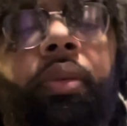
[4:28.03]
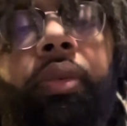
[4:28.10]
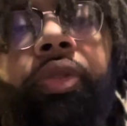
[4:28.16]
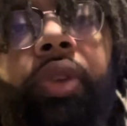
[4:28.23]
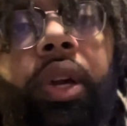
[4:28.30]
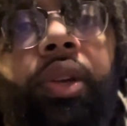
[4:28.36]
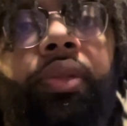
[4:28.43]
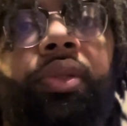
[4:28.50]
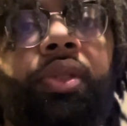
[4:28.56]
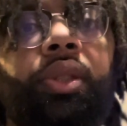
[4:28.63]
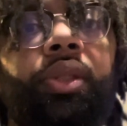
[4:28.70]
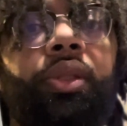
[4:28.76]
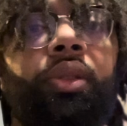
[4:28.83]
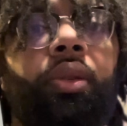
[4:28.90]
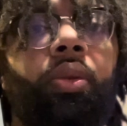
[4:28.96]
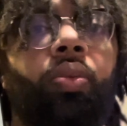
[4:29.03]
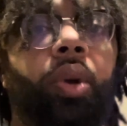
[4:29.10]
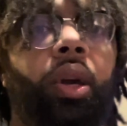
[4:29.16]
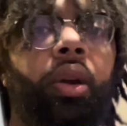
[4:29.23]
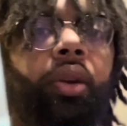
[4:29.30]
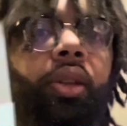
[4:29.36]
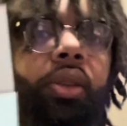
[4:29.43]
fragrances,
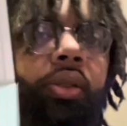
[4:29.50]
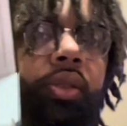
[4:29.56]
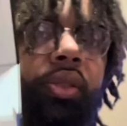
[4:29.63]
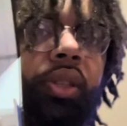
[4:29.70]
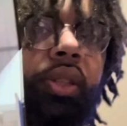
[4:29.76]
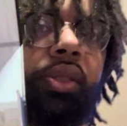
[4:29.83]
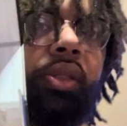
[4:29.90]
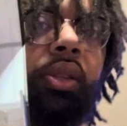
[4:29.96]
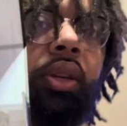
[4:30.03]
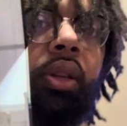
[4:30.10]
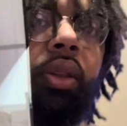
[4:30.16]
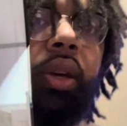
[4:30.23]
where it sits in